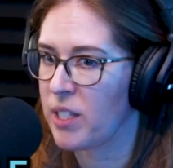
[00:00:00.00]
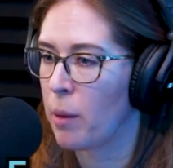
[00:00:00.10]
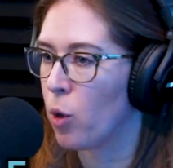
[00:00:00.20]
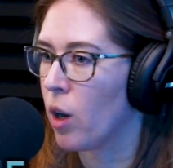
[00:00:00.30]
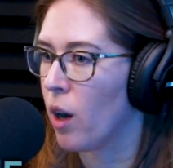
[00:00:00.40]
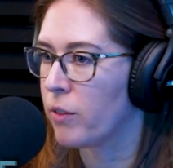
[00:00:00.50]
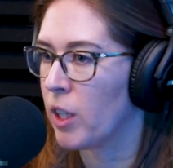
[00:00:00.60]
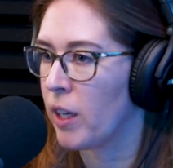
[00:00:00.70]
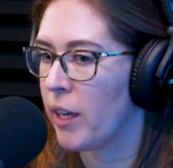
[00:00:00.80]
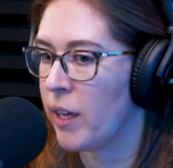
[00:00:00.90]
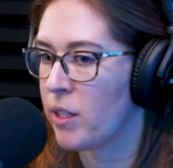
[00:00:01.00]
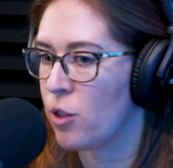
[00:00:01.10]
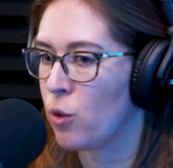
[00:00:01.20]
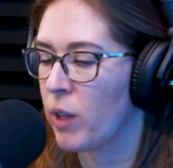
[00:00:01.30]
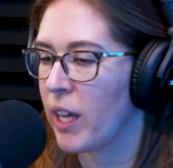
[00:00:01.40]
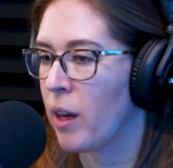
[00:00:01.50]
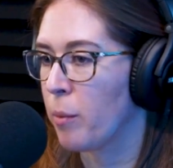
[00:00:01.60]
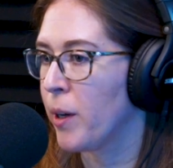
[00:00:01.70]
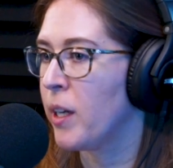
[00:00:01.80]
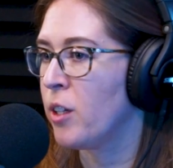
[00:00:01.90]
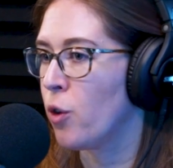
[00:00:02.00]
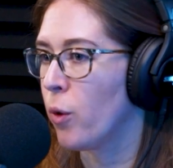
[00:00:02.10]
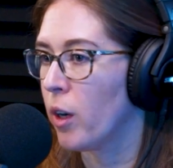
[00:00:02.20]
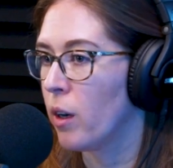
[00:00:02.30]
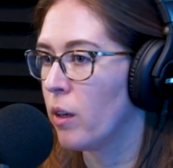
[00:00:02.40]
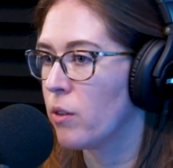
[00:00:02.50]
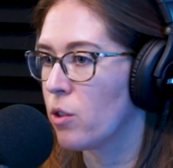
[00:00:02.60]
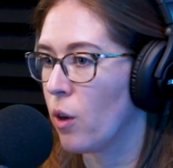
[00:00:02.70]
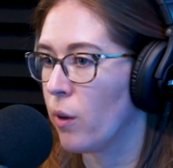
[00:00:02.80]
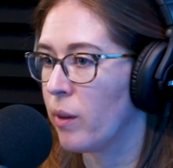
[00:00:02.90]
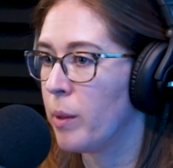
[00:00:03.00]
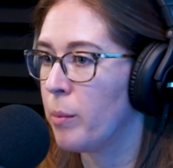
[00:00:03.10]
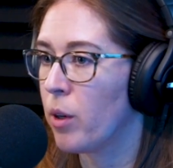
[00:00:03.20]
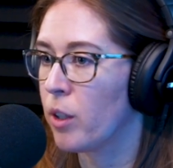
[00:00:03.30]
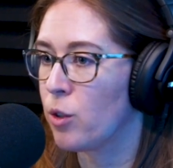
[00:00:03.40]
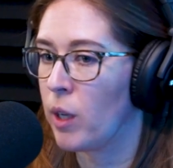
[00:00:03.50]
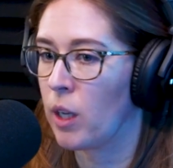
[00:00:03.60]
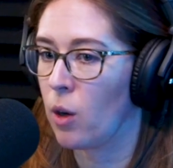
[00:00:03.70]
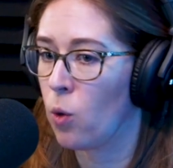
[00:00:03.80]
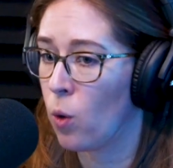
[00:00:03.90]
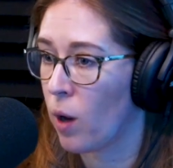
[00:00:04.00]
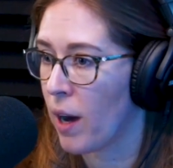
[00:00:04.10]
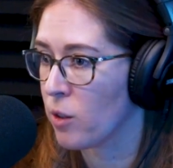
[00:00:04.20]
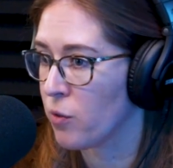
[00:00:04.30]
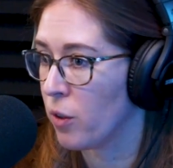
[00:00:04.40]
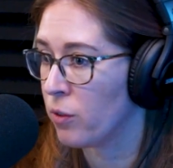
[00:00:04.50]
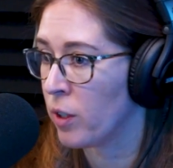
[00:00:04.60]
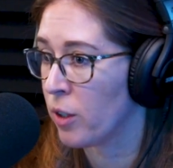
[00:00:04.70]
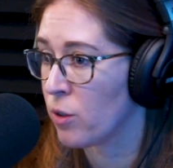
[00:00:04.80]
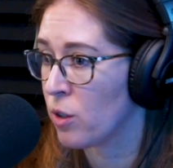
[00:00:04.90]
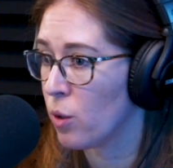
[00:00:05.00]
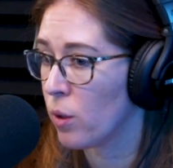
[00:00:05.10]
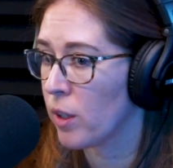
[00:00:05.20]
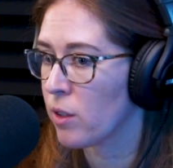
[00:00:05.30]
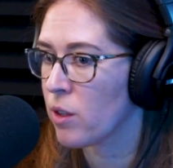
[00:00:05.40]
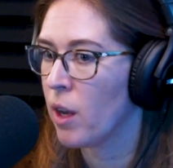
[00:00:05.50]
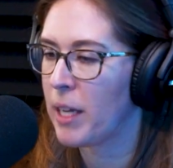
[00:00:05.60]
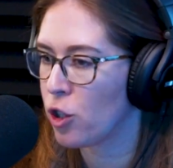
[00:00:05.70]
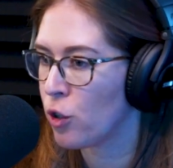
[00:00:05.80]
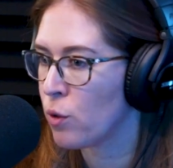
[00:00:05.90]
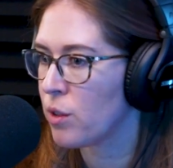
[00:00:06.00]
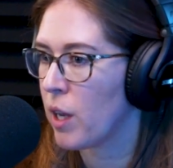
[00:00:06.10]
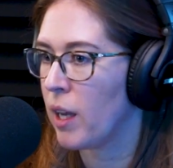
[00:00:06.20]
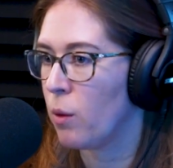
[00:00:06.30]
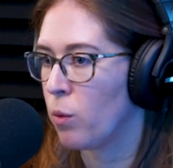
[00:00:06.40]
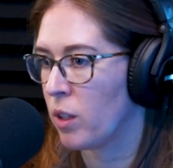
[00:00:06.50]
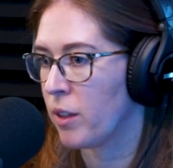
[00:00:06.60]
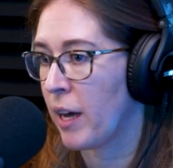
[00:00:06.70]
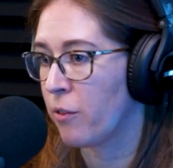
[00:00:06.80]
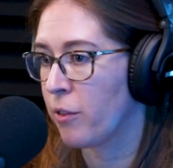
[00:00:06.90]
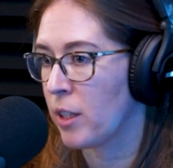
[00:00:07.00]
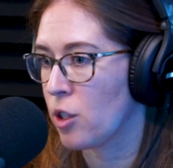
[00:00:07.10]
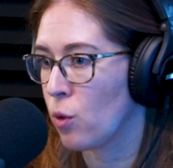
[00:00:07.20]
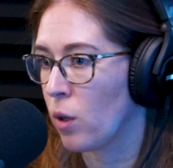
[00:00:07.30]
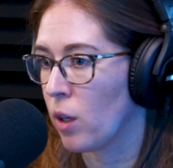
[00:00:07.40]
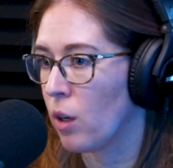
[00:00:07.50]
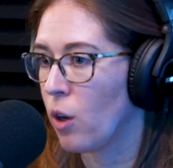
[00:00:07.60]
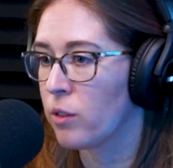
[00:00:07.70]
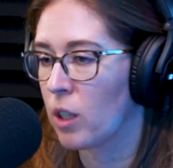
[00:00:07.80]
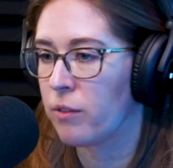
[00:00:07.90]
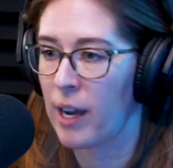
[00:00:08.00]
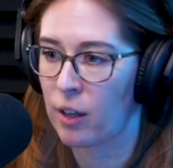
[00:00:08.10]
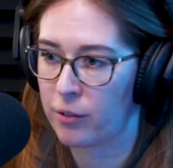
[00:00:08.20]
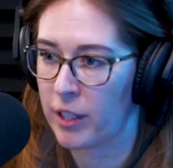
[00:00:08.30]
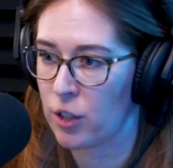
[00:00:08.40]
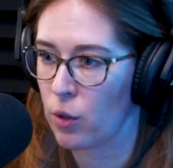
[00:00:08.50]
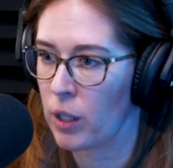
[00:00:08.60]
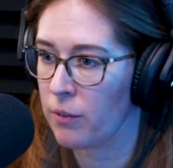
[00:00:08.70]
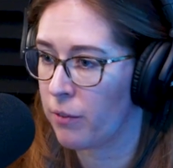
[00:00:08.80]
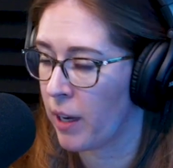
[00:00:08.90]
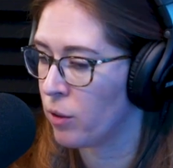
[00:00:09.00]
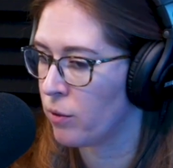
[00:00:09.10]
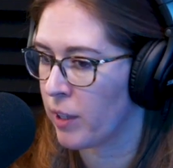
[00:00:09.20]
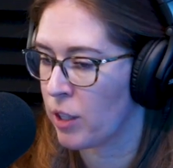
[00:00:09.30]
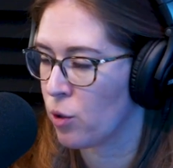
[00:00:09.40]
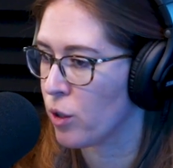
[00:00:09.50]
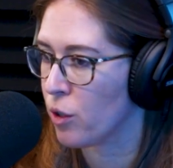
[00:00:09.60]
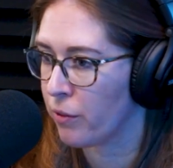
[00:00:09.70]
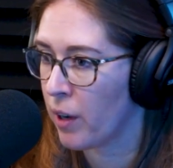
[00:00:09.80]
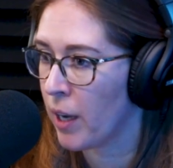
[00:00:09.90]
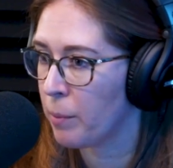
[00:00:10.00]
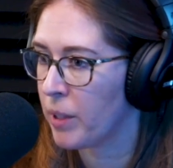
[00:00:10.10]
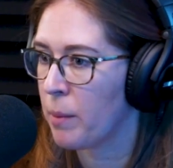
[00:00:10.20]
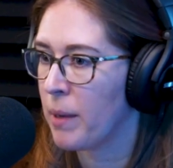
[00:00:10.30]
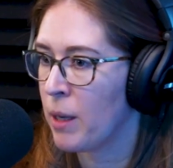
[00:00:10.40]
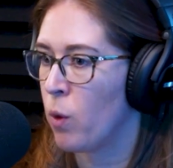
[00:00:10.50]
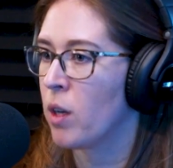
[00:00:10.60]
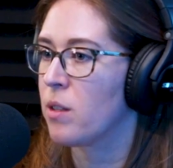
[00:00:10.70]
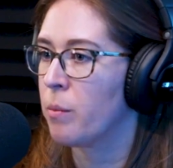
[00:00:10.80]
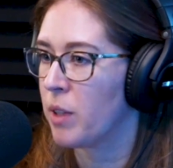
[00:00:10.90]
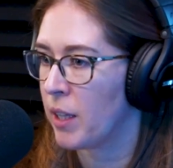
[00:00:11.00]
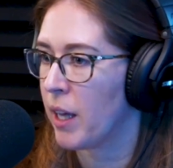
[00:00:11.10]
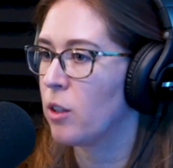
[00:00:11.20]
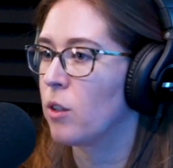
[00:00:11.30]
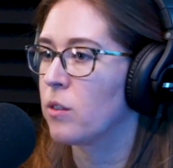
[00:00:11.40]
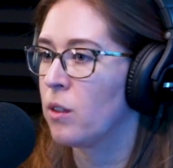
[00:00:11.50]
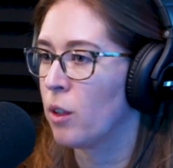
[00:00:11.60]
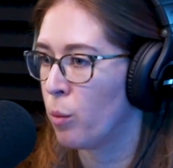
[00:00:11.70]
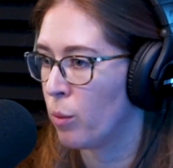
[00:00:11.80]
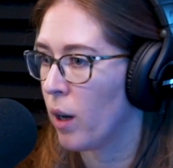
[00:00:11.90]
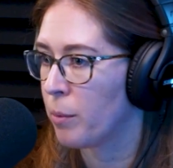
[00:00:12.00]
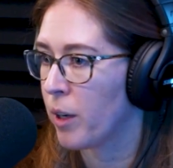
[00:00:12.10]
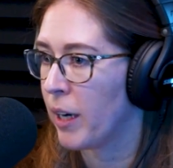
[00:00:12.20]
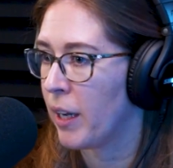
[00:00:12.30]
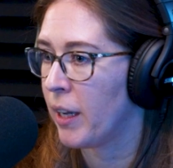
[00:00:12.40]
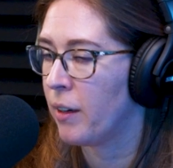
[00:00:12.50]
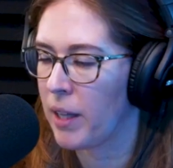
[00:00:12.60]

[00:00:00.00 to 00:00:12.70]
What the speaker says: I would say more often, is do like an upgraded door. So if people are doing a whole house full of windows and doors, they may choose a wood-clad French door over a vinyl French door. And vinyl French doors are fine, but they may want something that looks a little more upgraded.